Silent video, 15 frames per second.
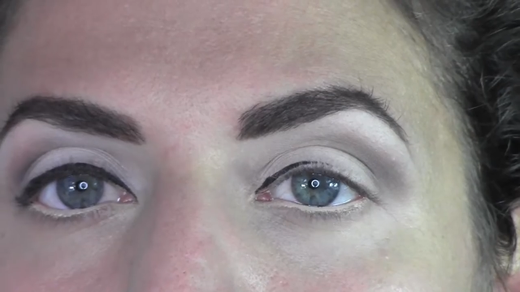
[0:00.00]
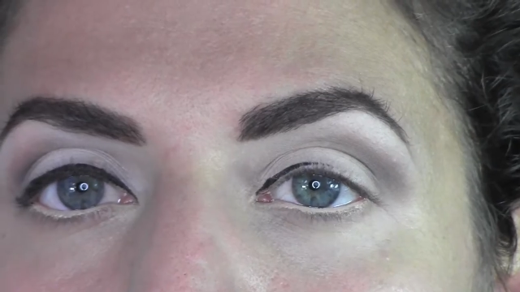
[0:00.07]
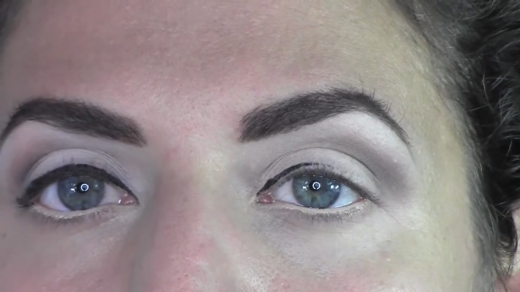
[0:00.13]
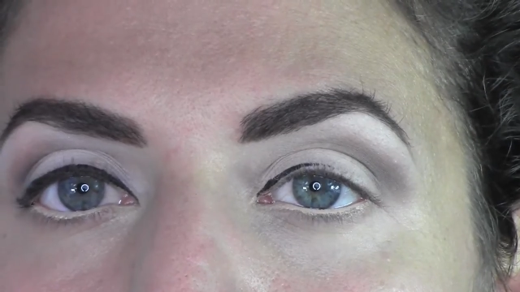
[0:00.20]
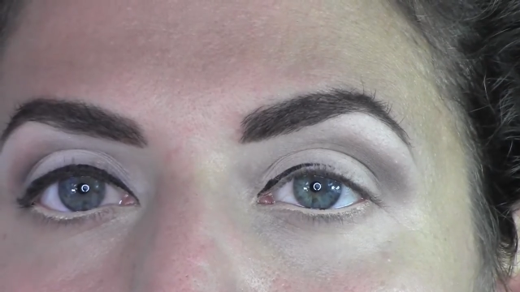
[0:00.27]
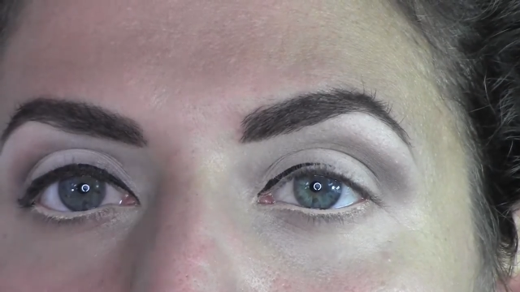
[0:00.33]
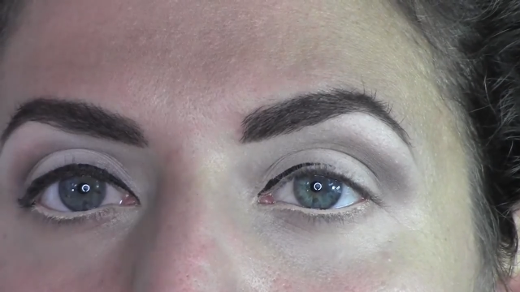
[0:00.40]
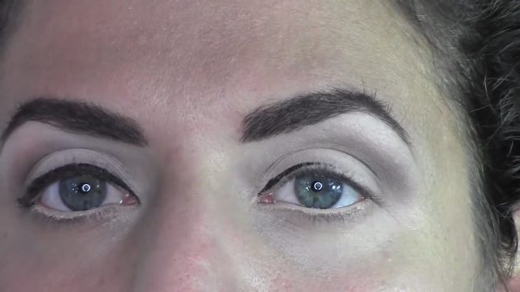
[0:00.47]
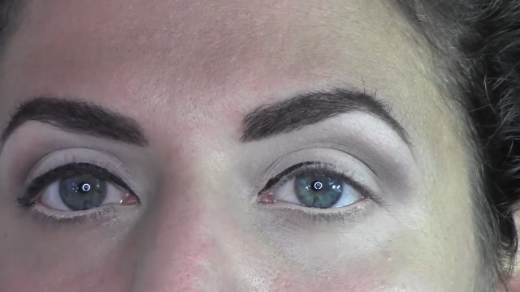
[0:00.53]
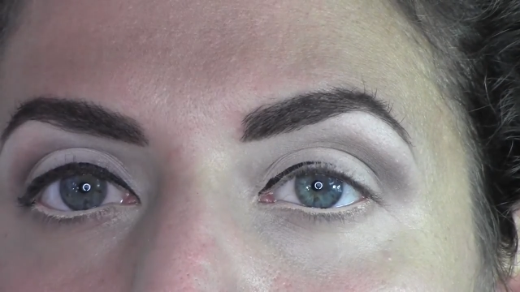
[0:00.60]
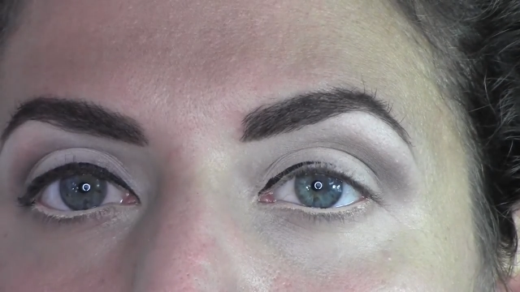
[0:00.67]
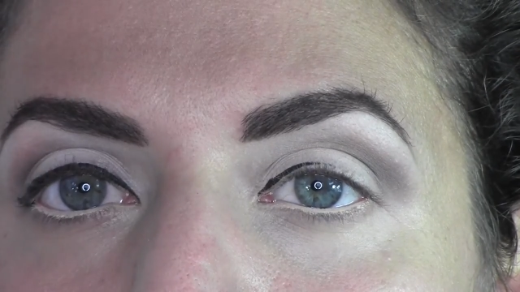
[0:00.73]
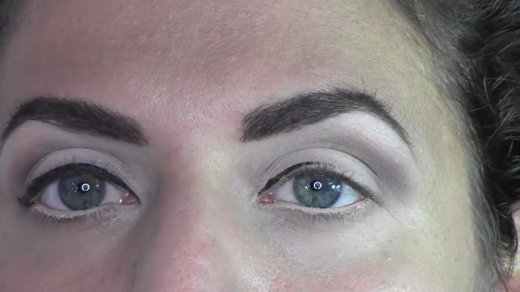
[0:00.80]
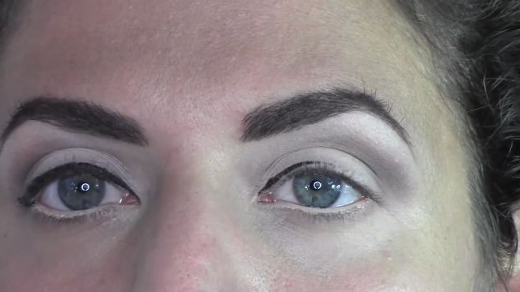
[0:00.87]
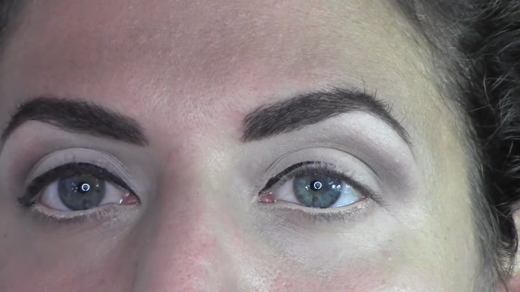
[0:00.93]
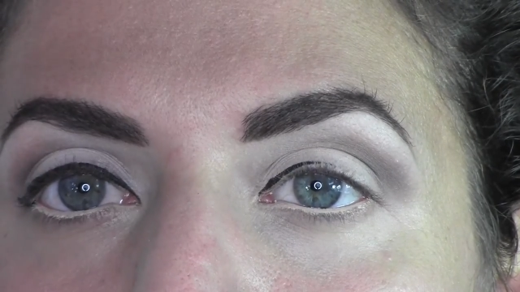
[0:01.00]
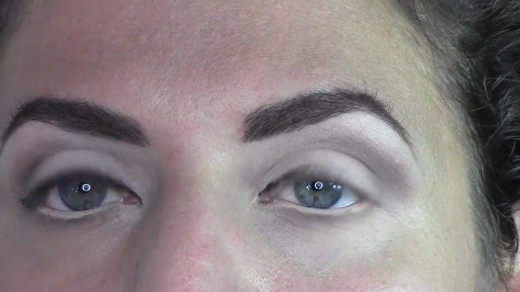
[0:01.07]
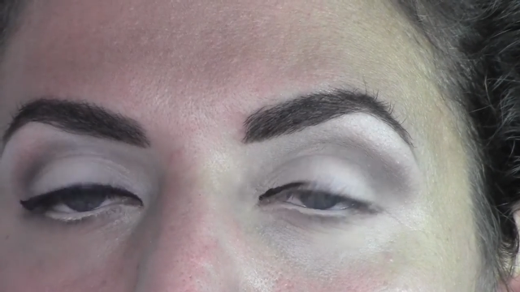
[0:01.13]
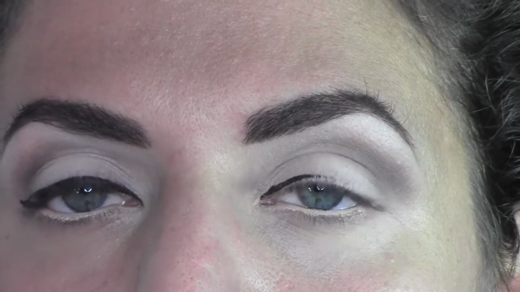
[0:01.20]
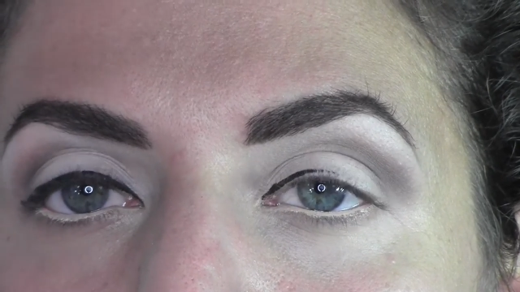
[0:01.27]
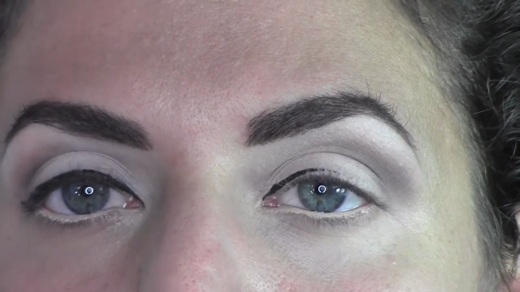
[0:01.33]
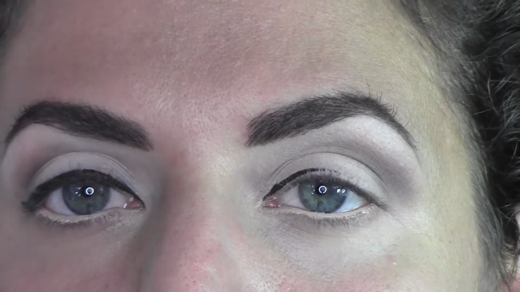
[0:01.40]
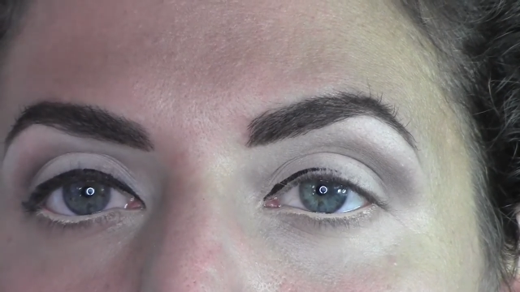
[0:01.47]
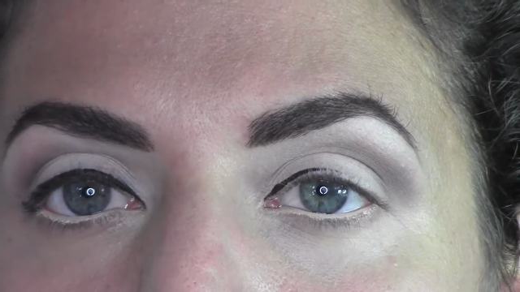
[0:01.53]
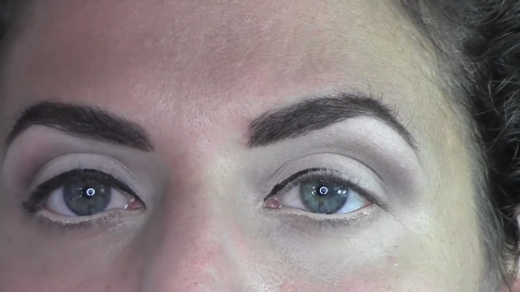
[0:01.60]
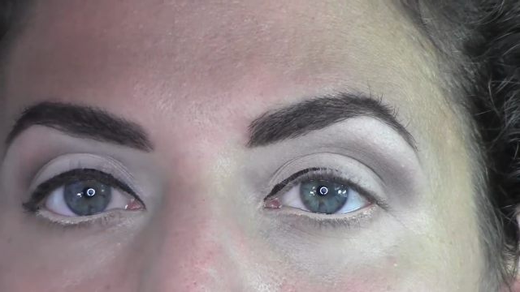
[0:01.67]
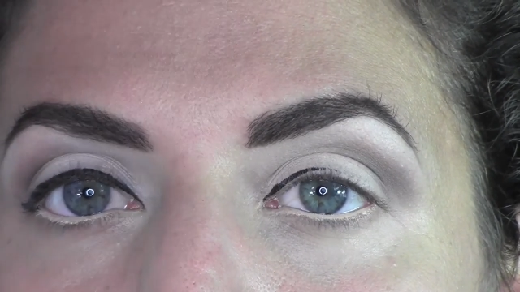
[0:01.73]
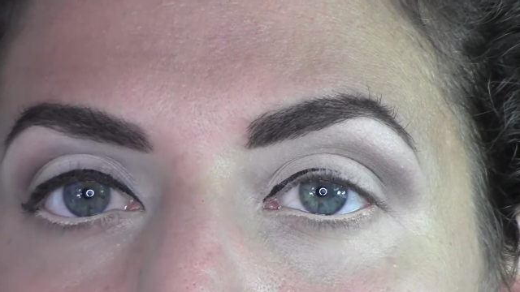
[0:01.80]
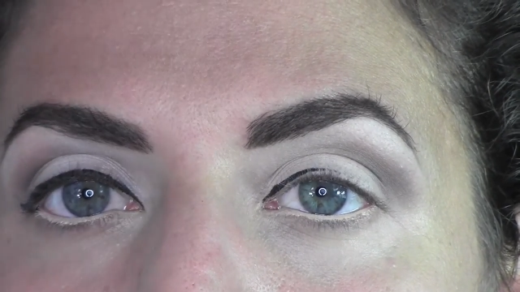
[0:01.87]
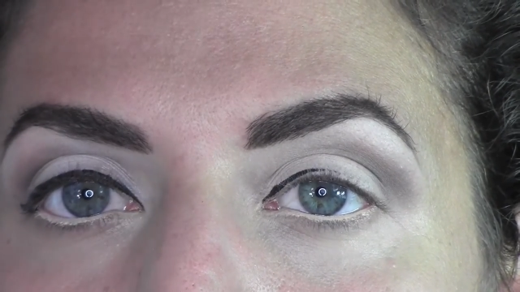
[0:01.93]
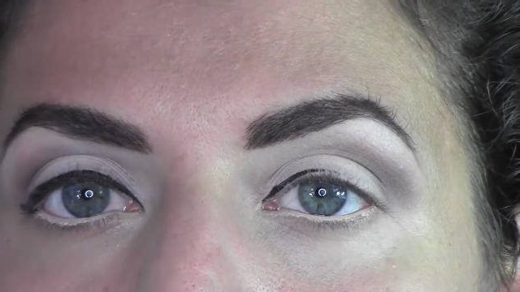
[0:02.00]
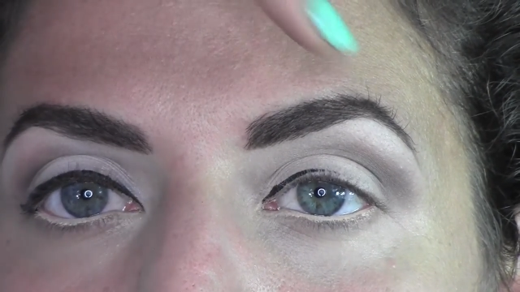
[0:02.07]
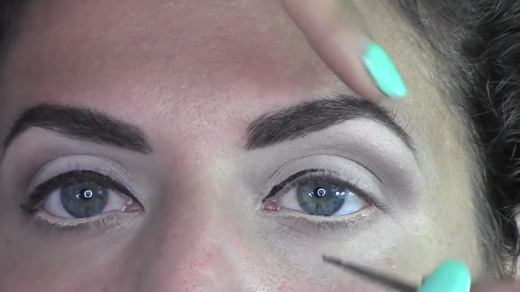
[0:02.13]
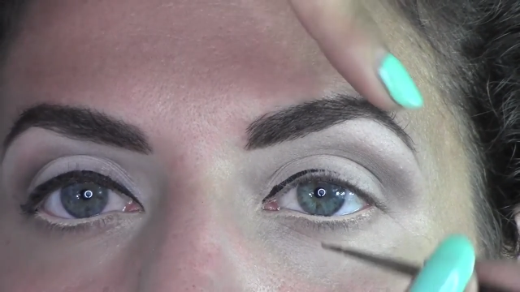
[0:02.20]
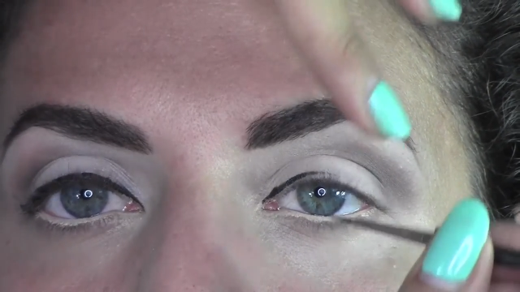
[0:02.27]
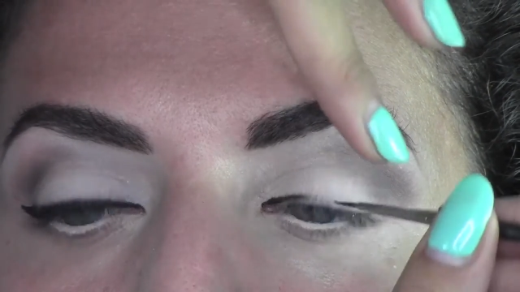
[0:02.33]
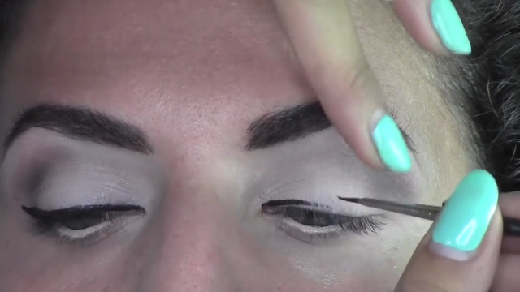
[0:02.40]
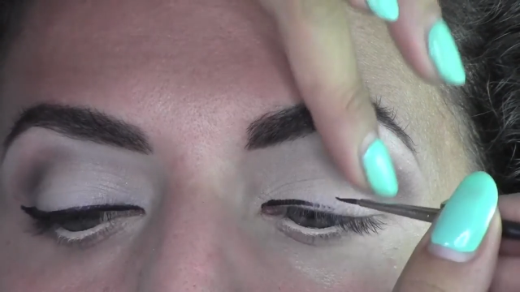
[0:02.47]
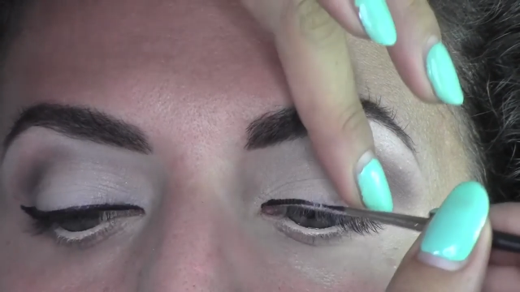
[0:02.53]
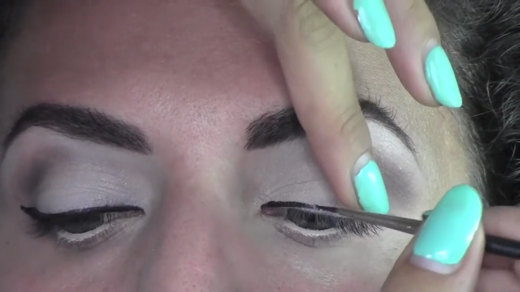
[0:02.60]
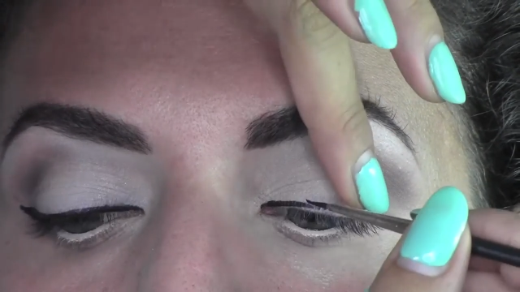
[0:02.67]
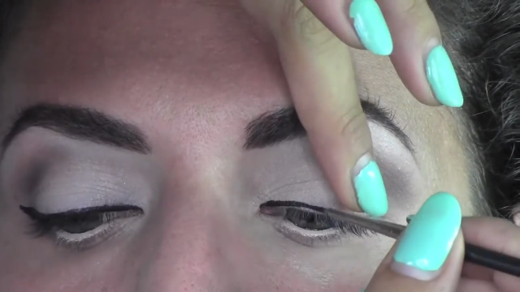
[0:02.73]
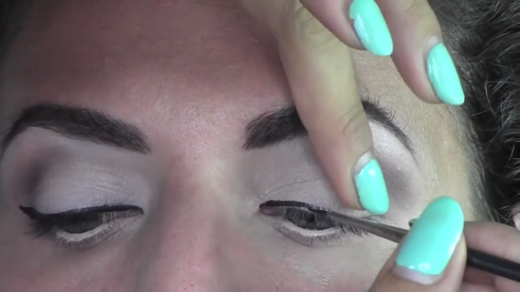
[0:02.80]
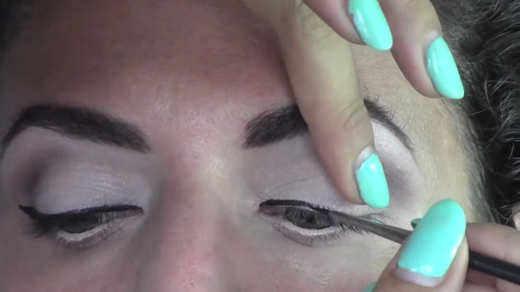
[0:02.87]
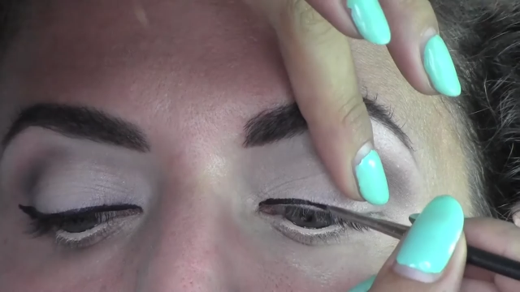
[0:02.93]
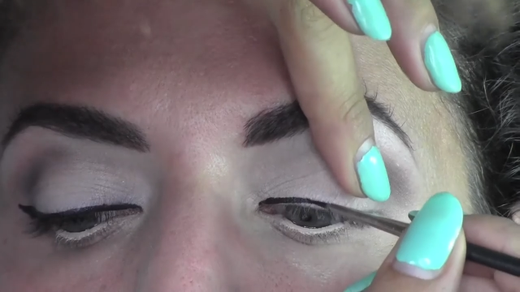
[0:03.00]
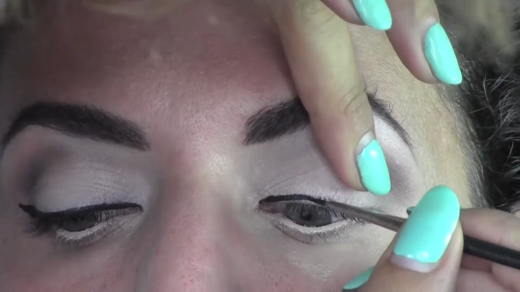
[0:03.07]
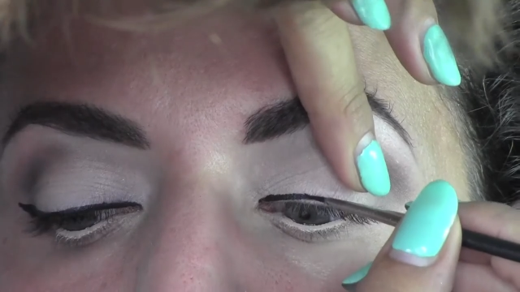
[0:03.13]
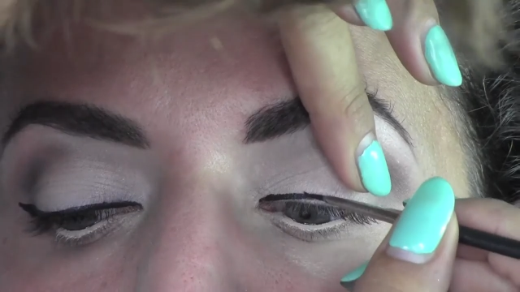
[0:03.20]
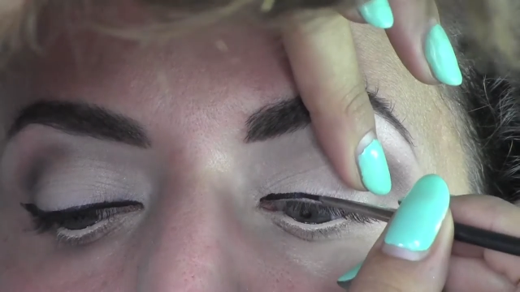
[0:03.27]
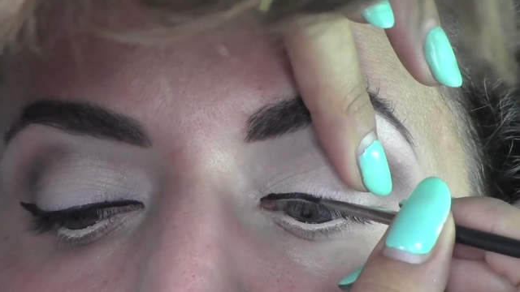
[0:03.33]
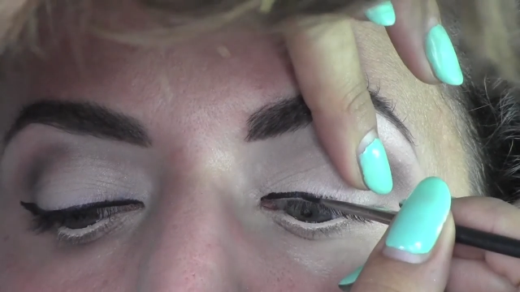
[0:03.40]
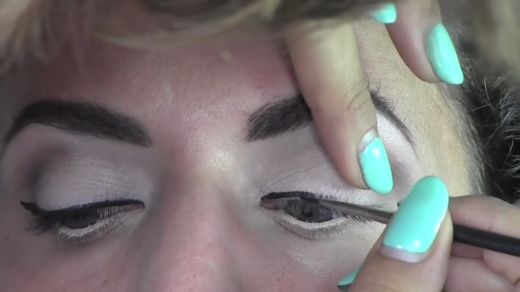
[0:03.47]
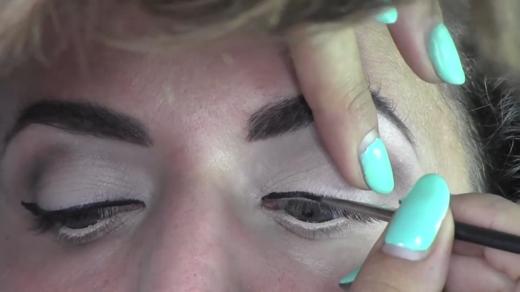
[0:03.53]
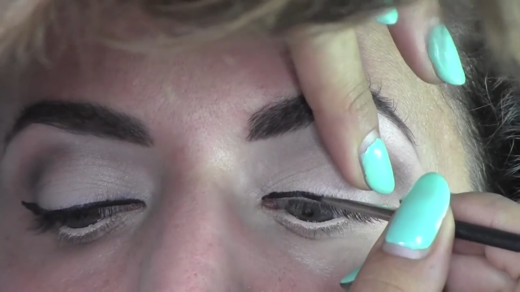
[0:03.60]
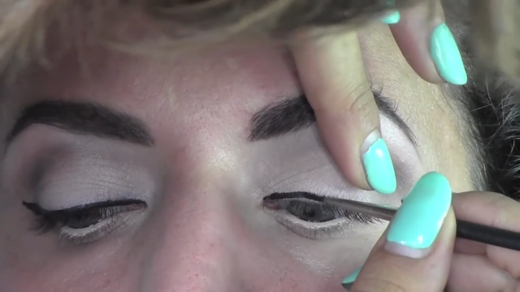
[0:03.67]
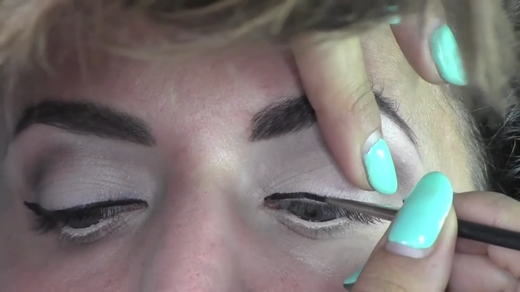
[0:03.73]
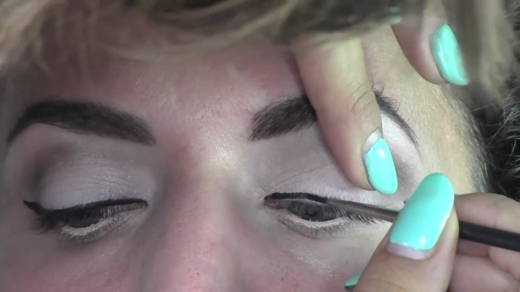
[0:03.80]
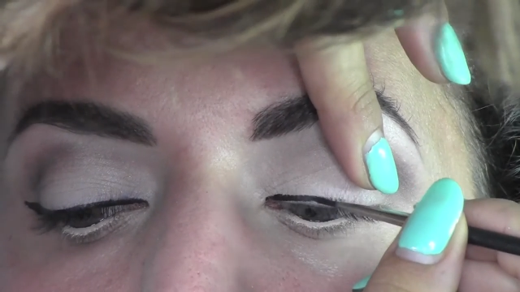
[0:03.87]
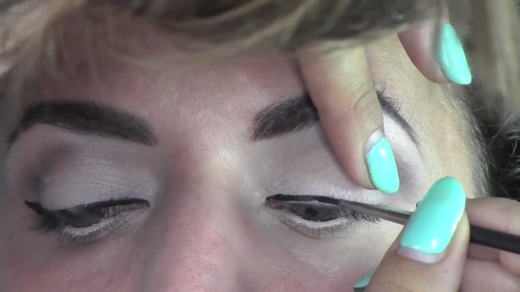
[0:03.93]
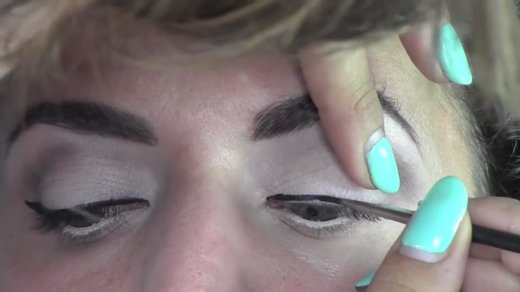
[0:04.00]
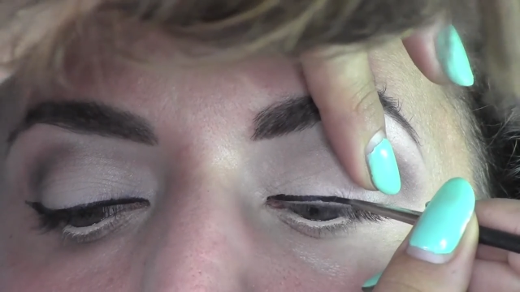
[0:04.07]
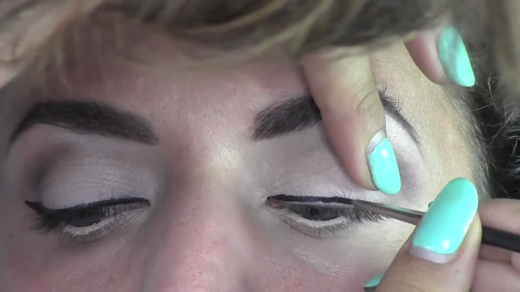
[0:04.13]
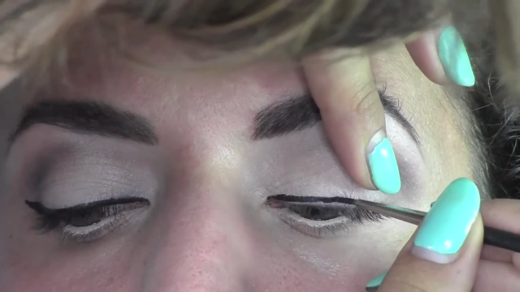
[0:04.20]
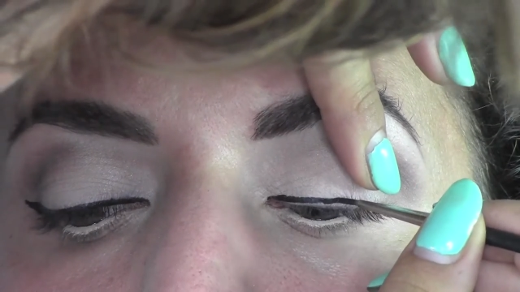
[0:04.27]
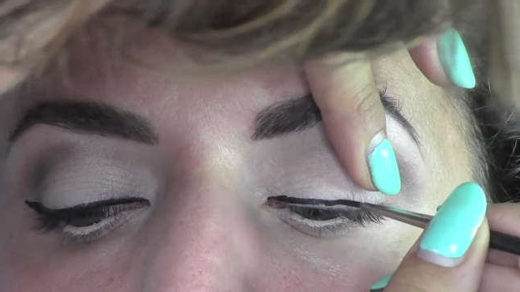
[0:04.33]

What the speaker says: (no speaker visible)